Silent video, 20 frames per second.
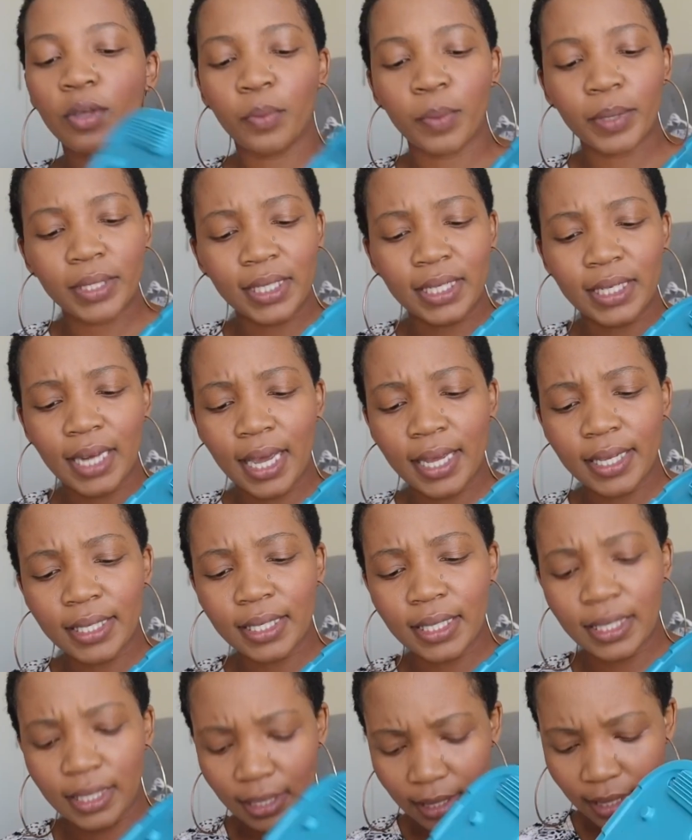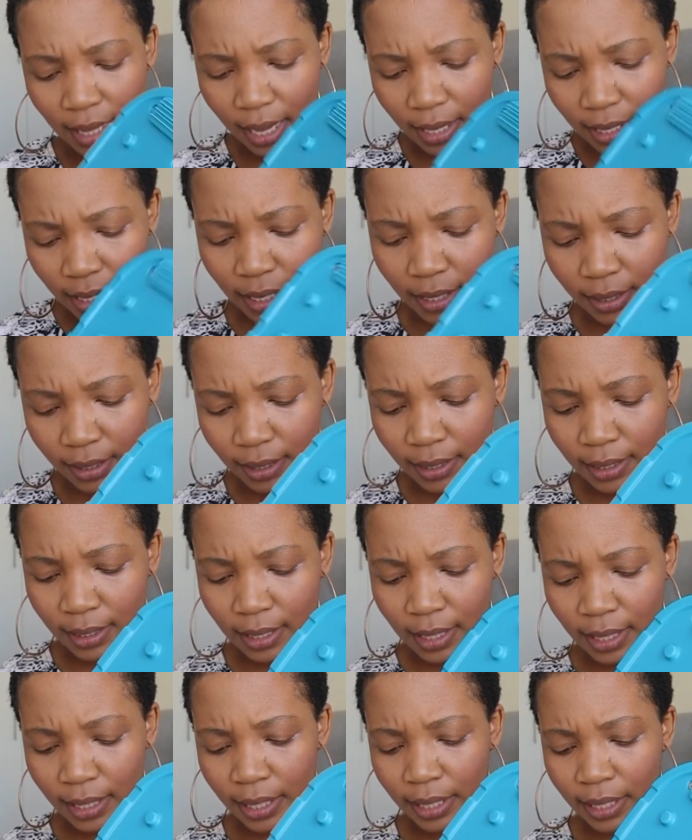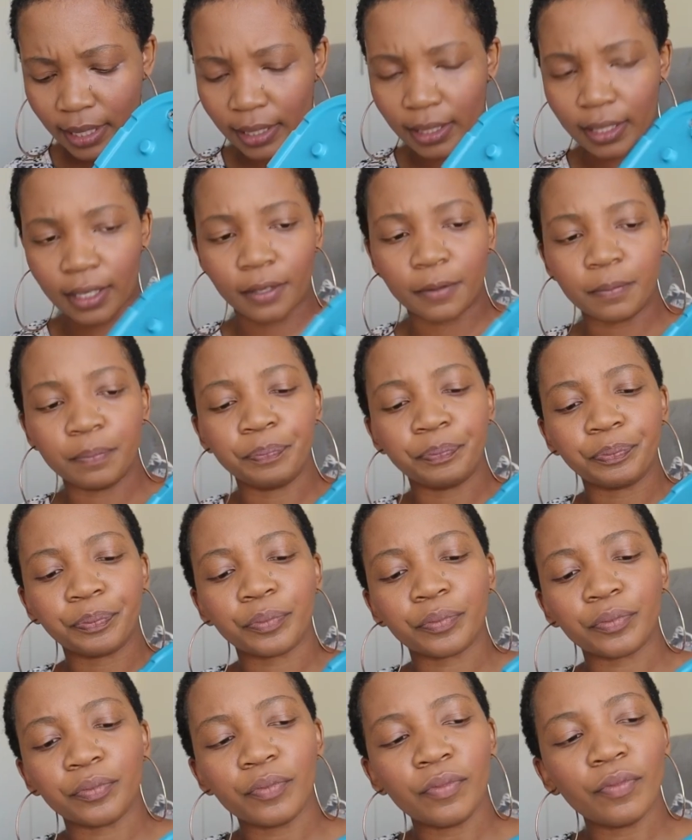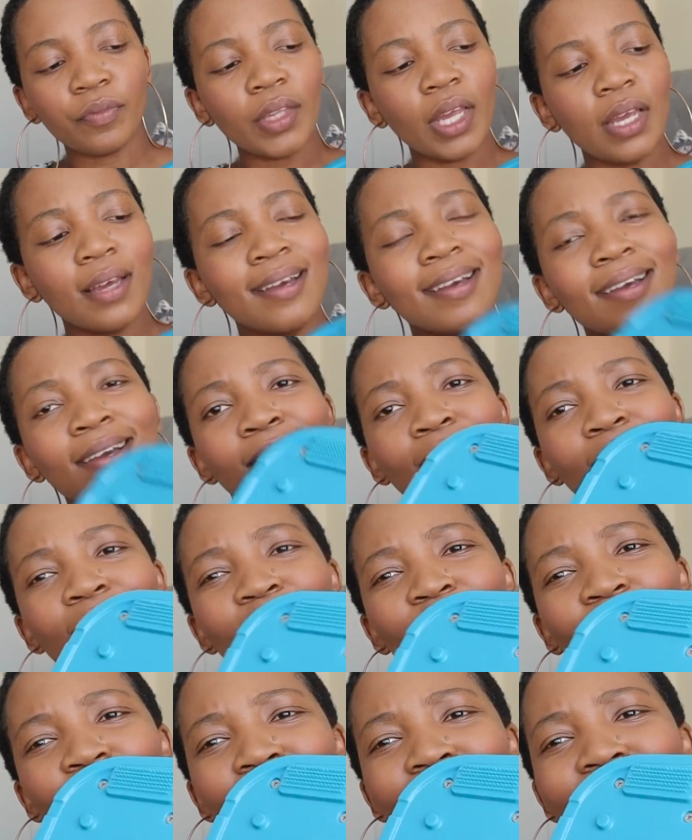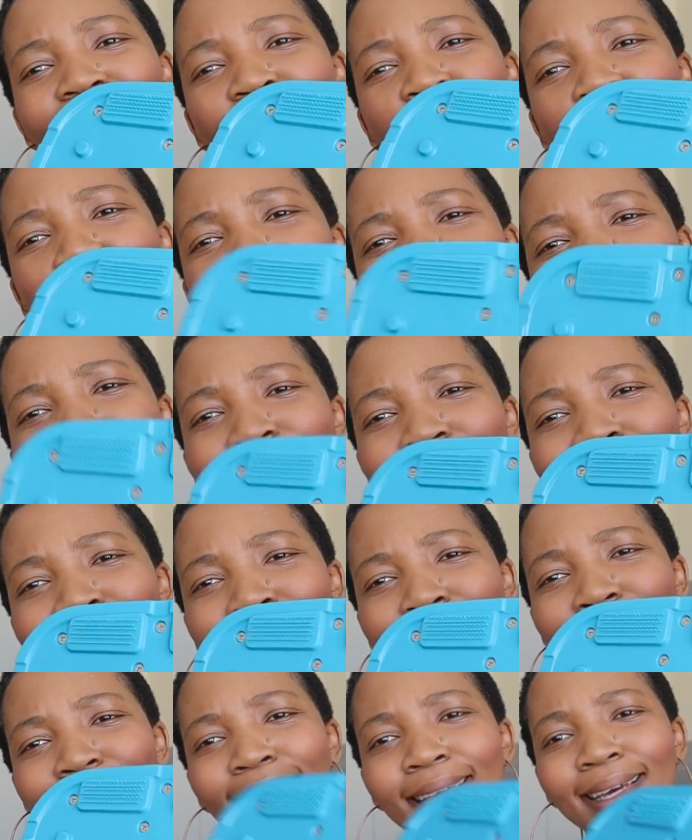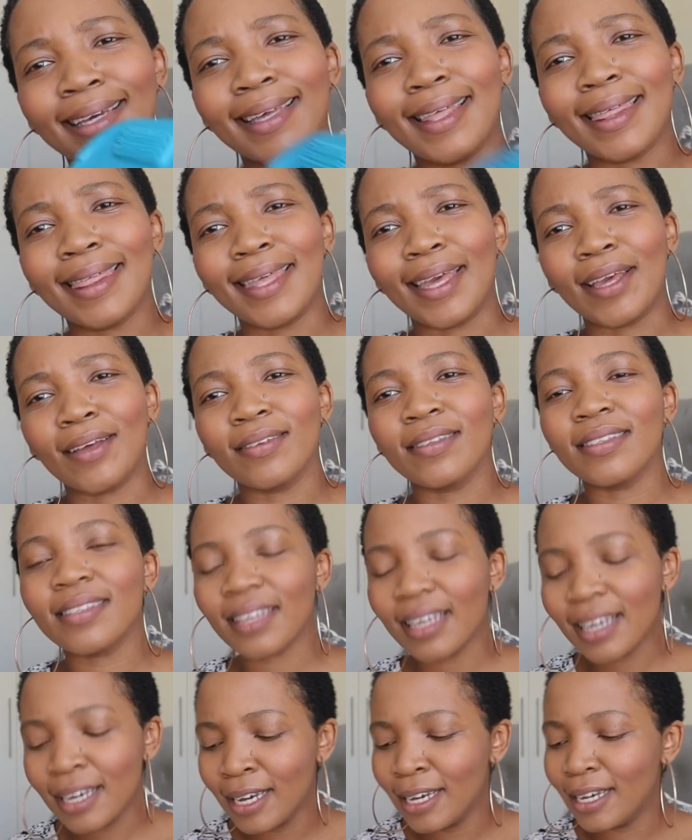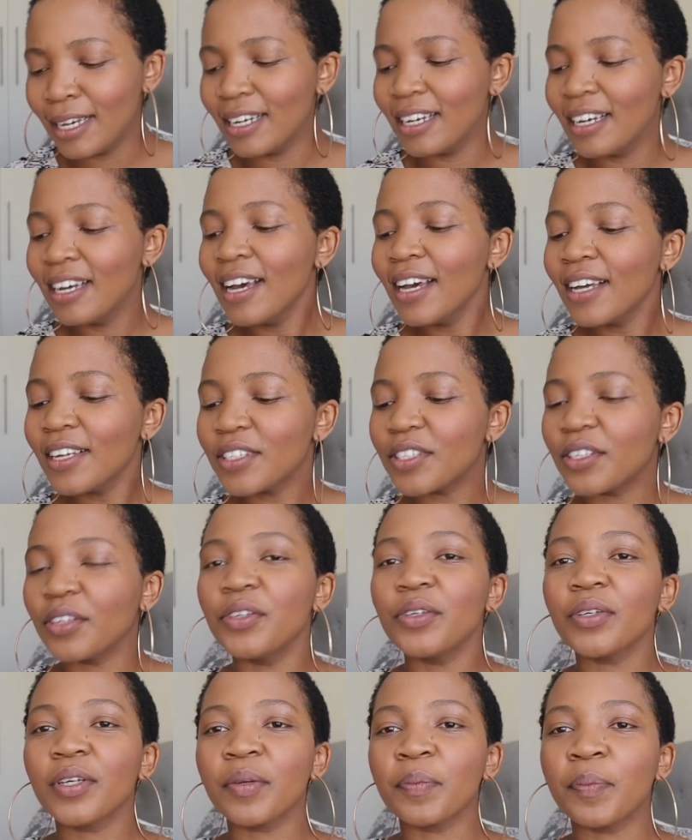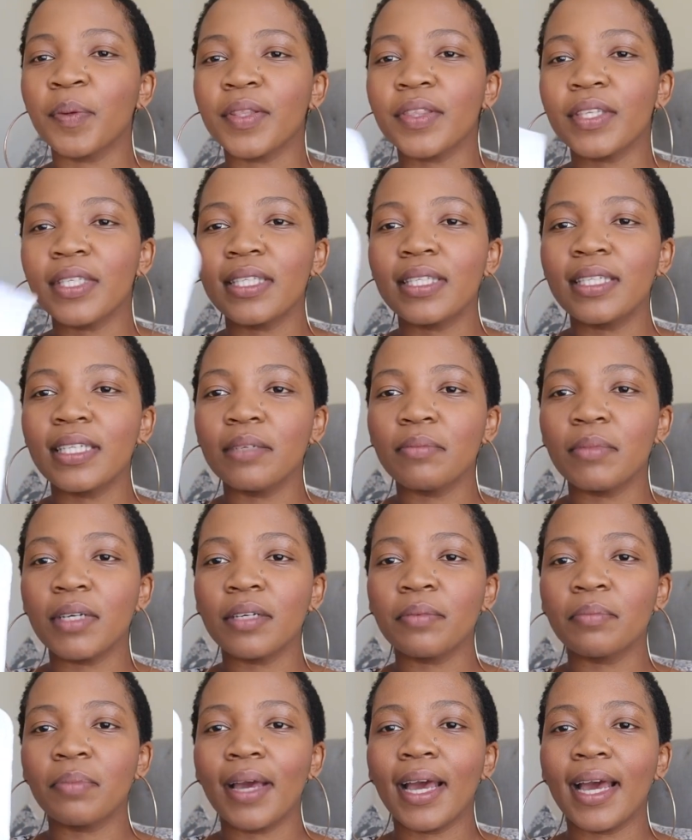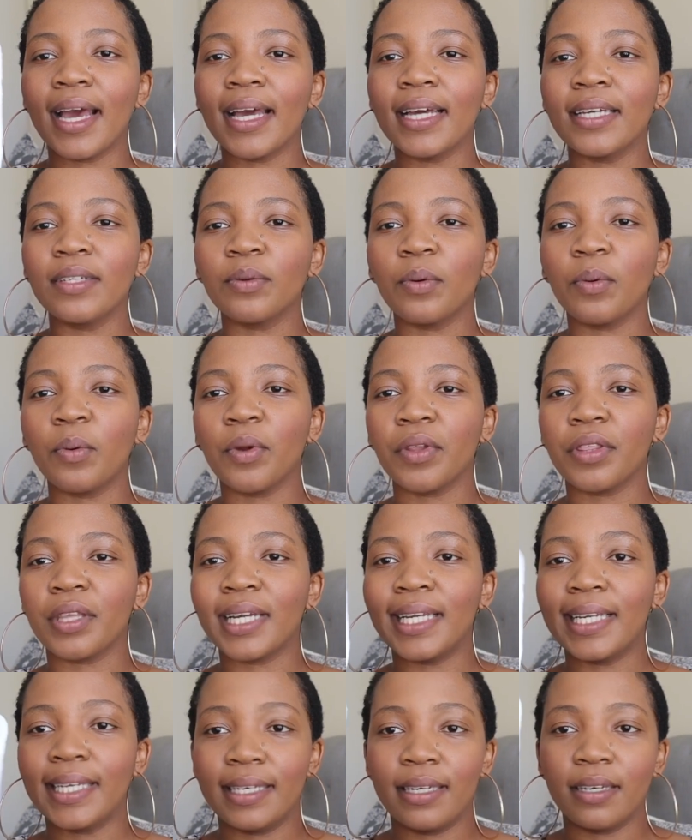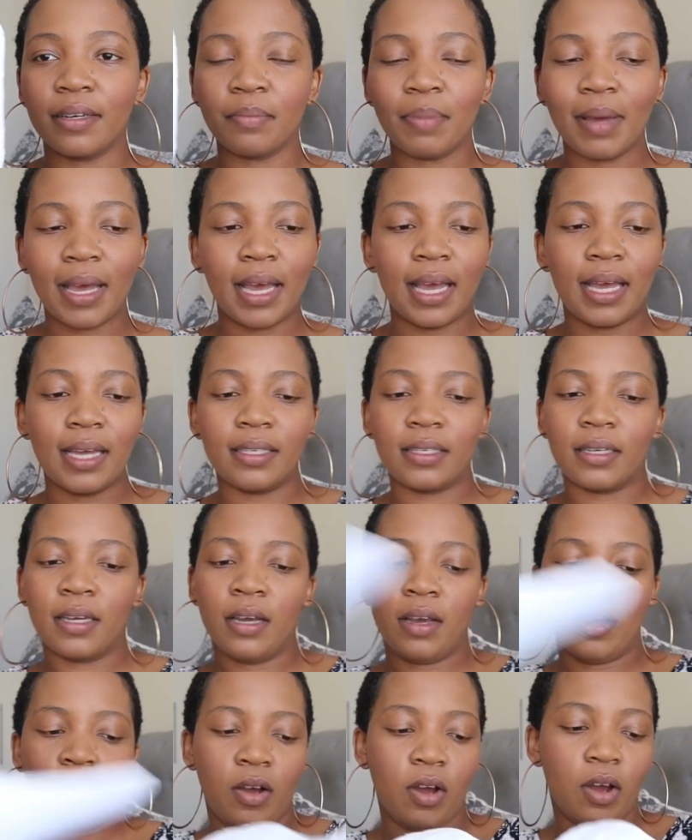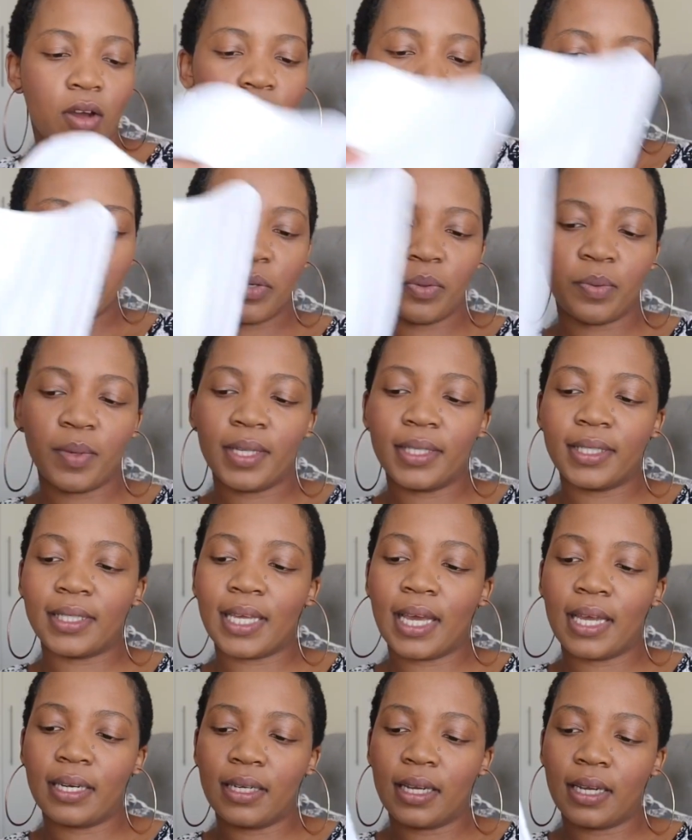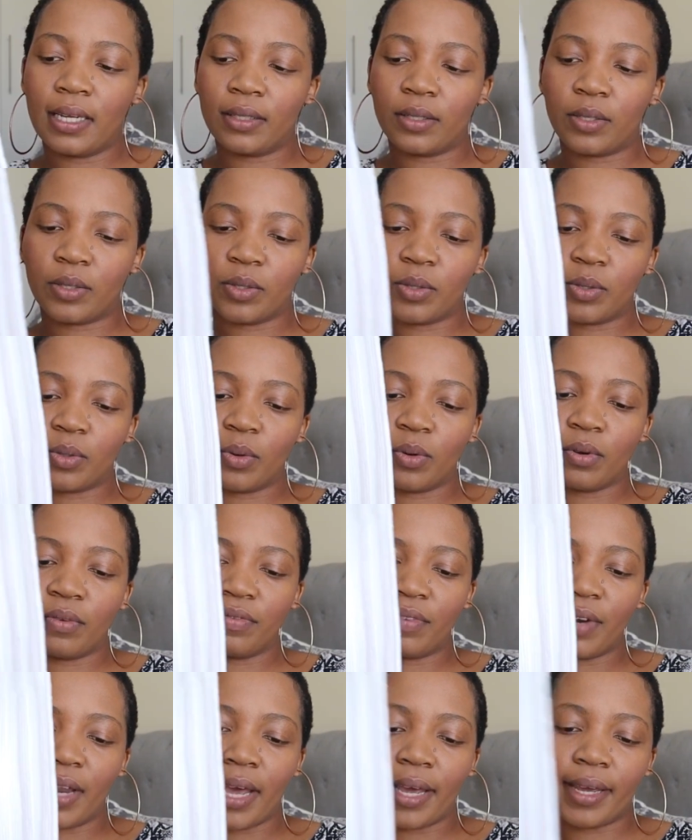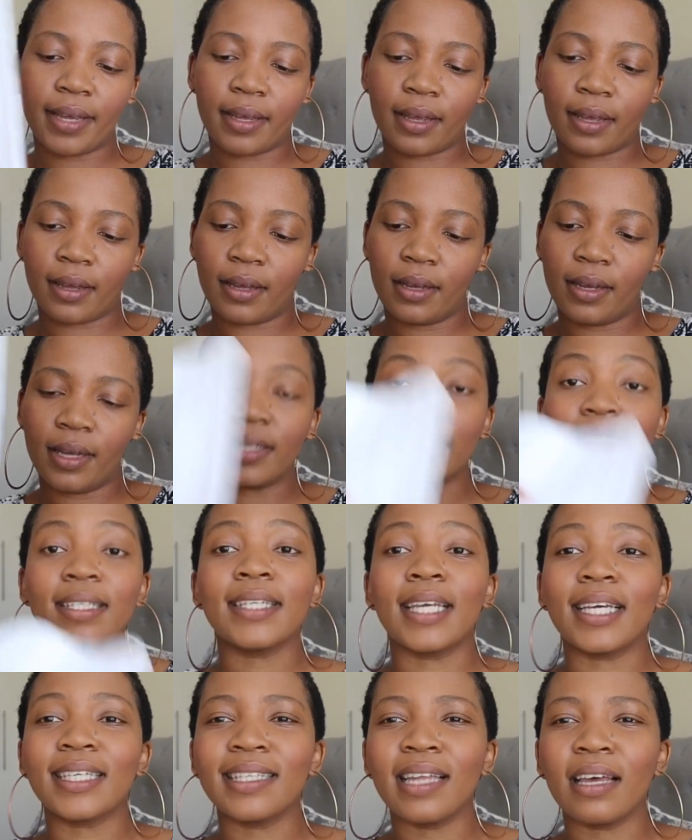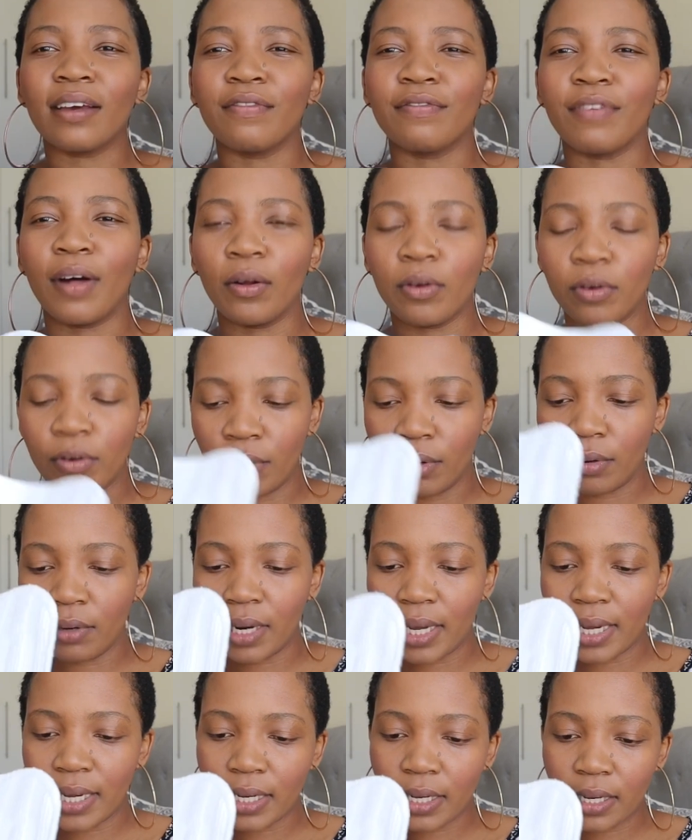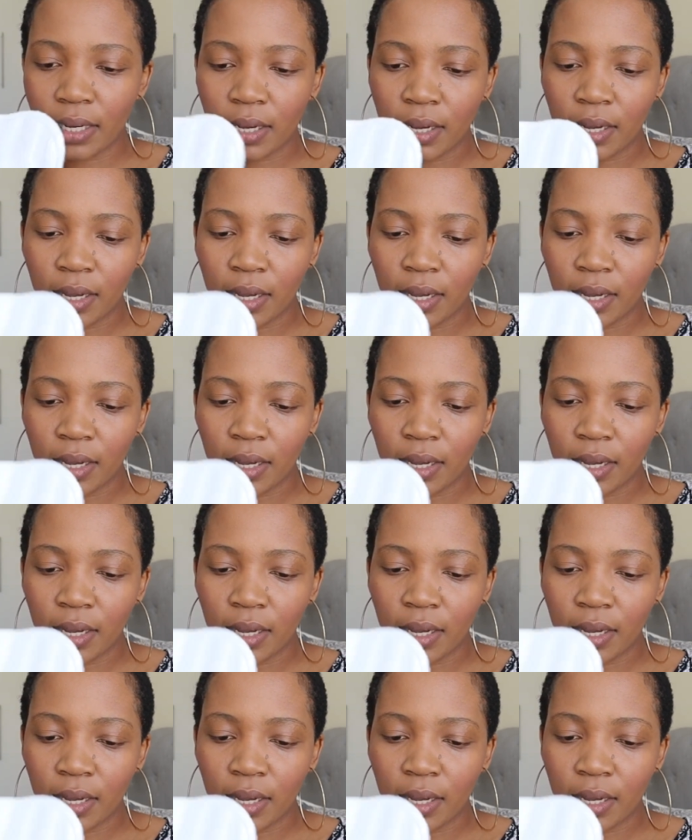what's nice is that it's like got these bristle-like things. So you can put the steaming pad or the cleaning pad onto it, and it's sort of like, it sticks like Velcro-like,